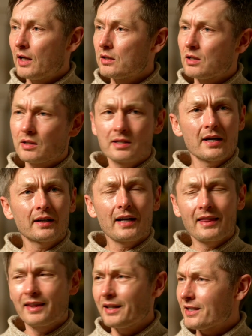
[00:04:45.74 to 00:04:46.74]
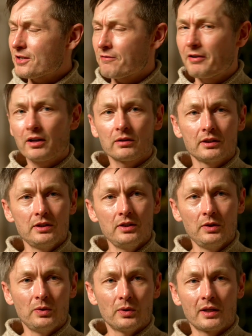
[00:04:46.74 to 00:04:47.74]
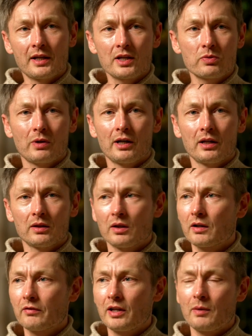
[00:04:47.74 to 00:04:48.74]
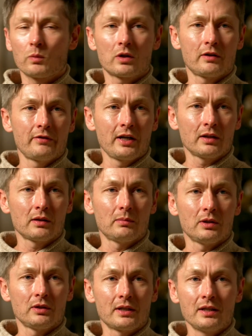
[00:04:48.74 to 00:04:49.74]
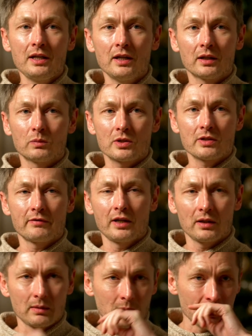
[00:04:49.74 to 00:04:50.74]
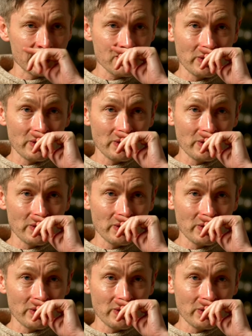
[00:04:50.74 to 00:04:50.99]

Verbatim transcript: And .tech I think is fairly new, and that's why a lot of them were available, and Neon was available as